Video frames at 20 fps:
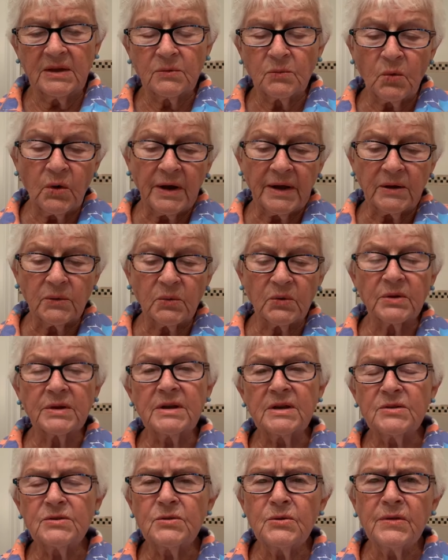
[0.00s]
and why will
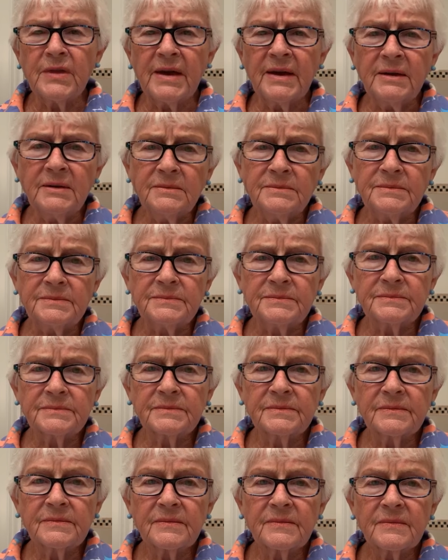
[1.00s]
he do that?
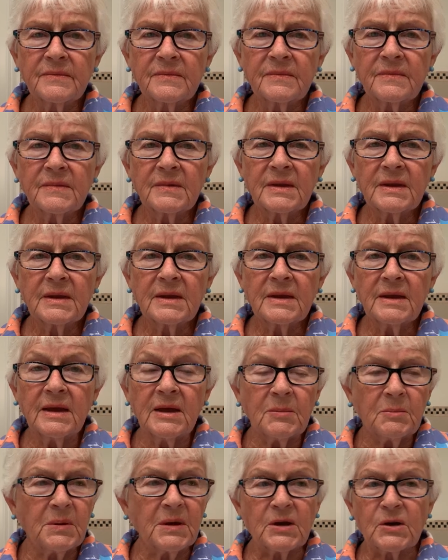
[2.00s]

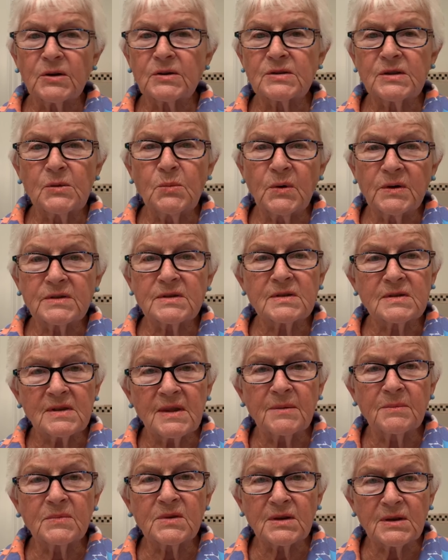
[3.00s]
Because he wants
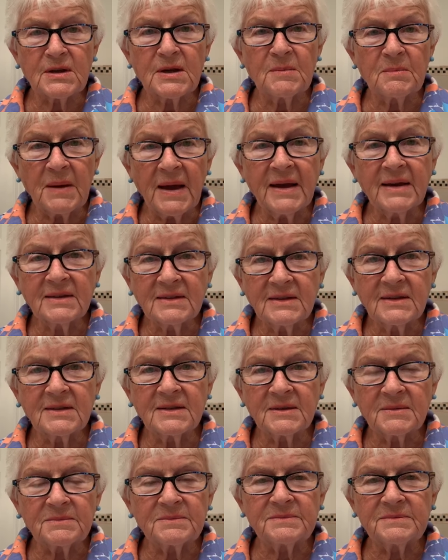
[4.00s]
them to come back to
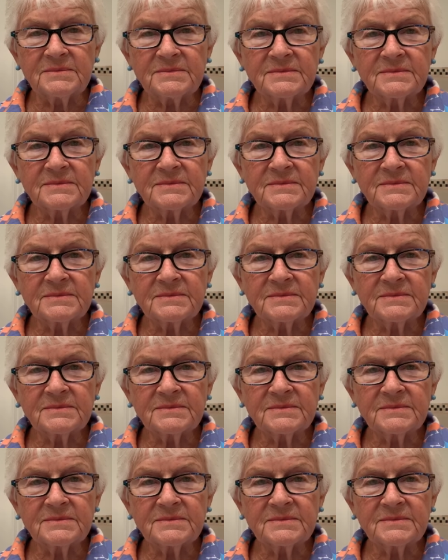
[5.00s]
him.